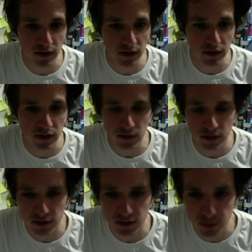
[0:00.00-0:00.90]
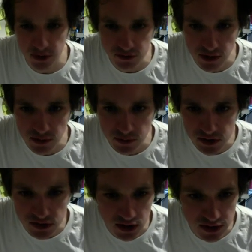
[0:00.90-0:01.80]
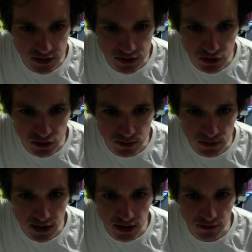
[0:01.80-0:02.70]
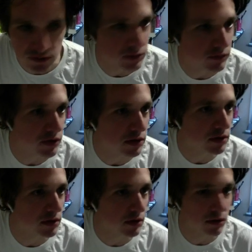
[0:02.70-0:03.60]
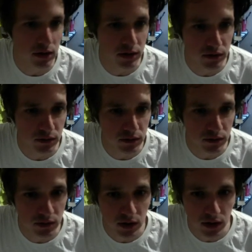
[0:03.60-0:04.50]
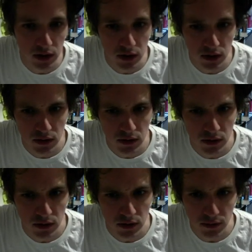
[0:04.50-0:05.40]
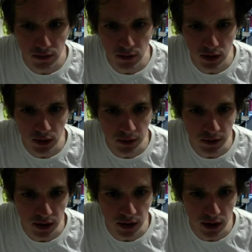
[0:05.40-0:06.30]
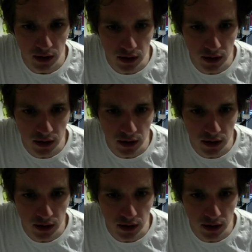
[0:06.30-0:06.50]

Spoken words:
No, my screen was just like zoomed in for some reason. I don't know what happened there.